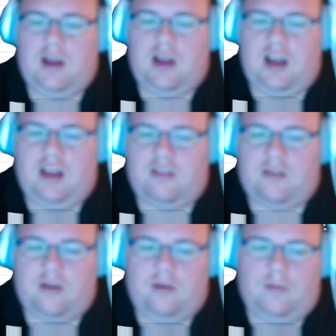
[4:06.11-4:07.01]
As
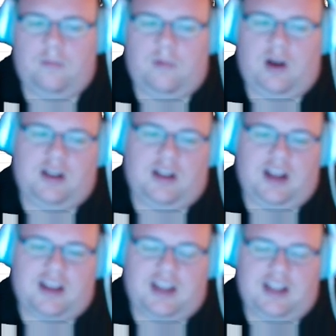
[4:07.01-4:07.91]

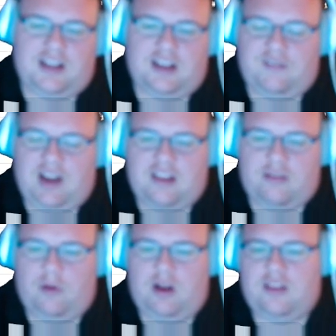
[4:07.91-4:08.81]
unlike in the advanced
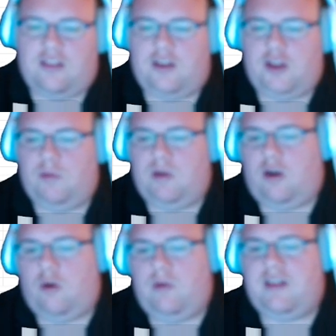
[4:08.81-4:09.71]
ones, you will
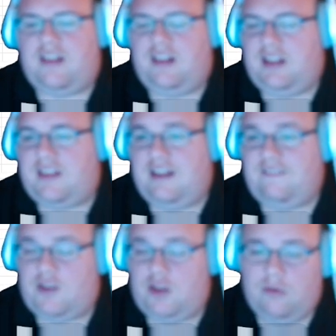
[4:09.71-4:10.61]
always at least have
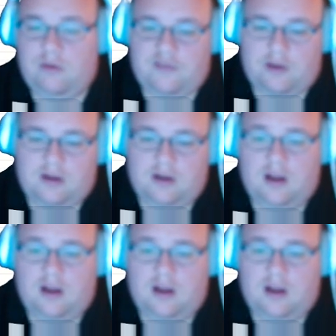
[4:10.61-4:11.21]
two of her,